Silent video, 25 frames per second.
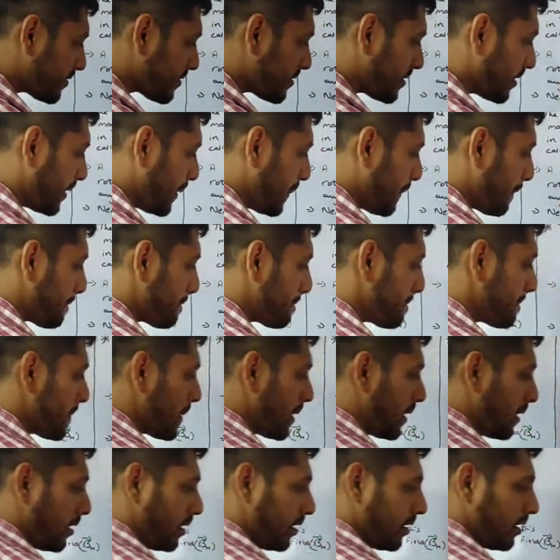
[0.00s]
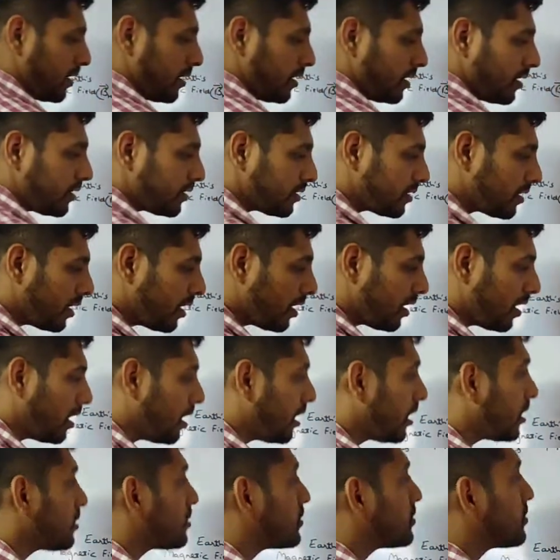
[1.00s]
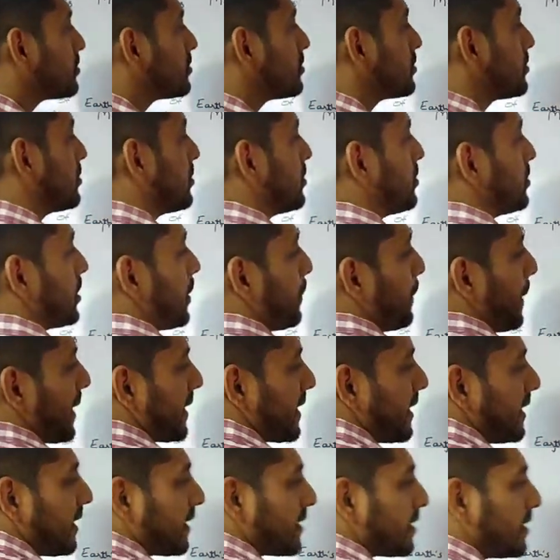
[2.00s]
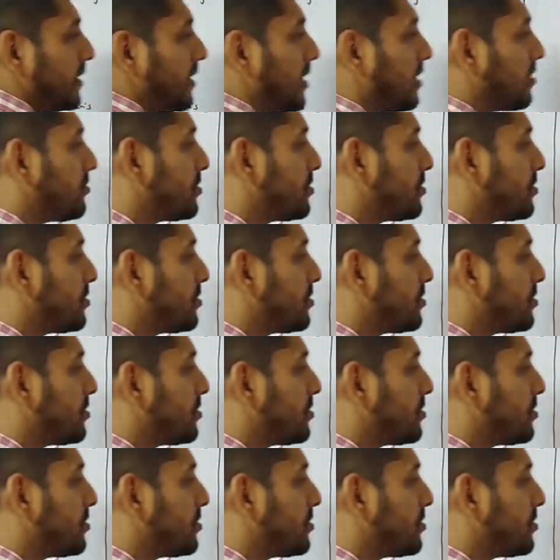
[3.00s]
see the magnetic needle